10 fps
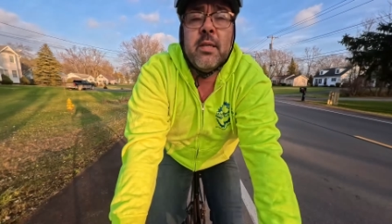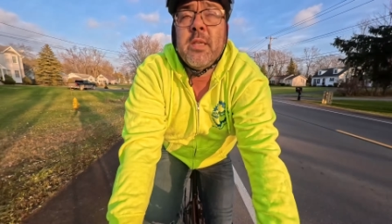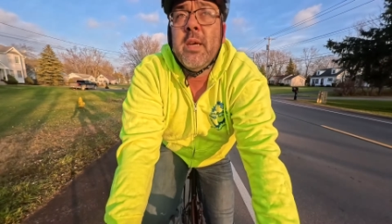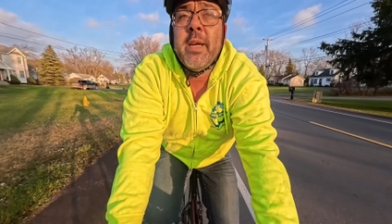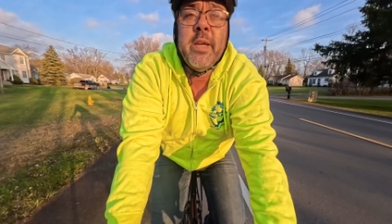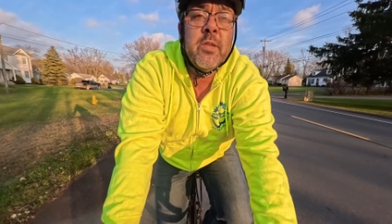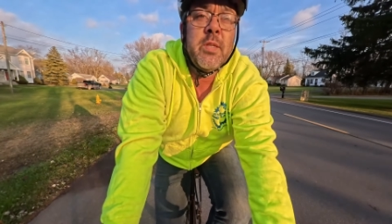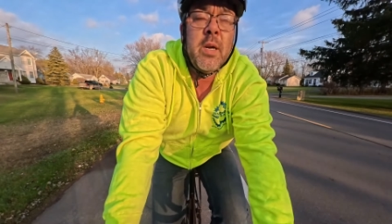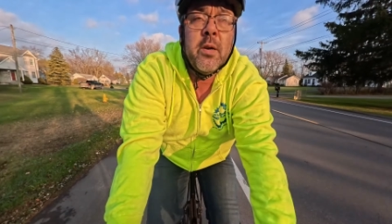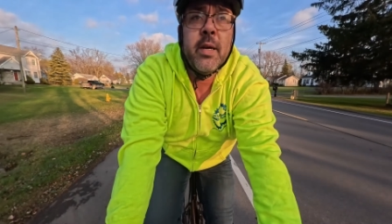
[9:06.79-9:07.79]
it's going to get you
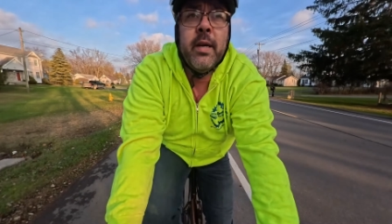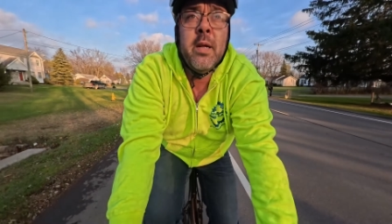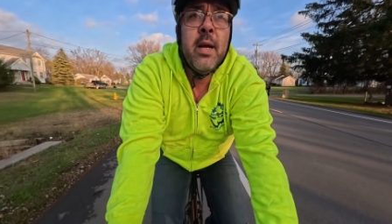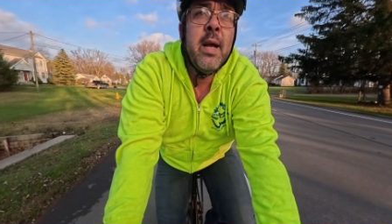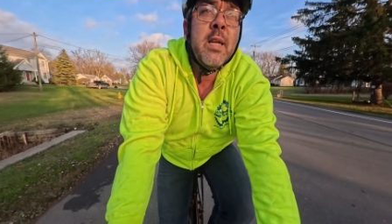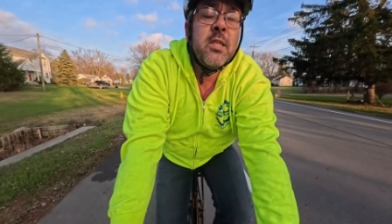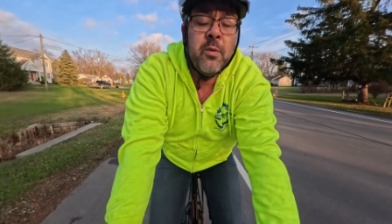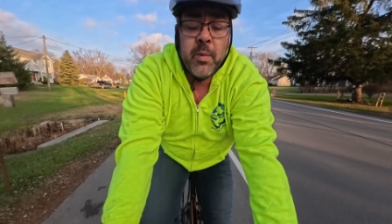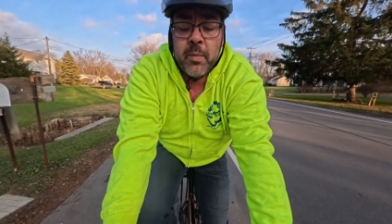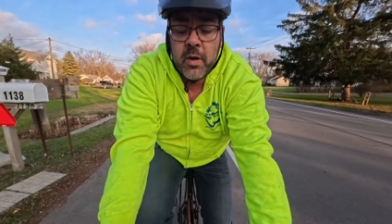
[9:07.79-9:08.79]
started, it's
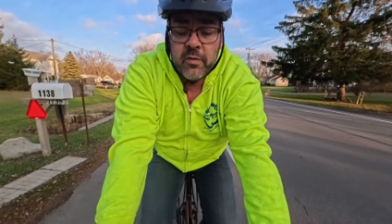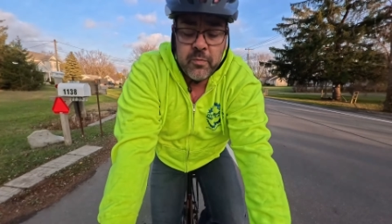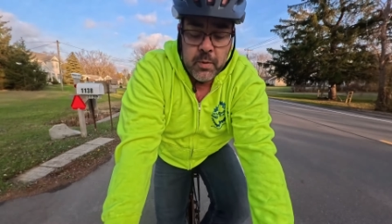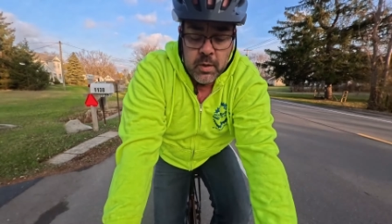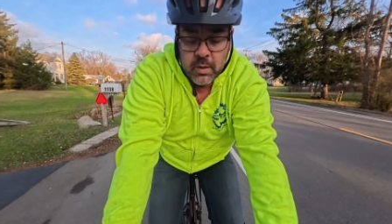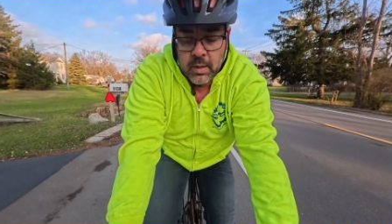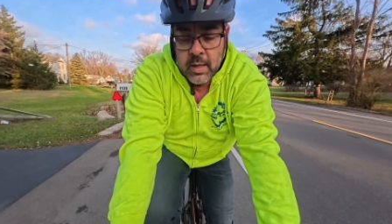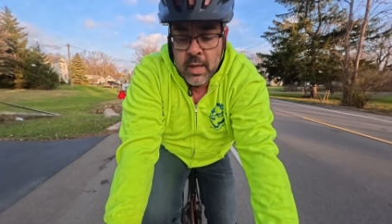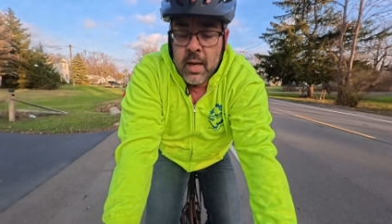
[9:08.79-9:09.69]
going to be comfortable.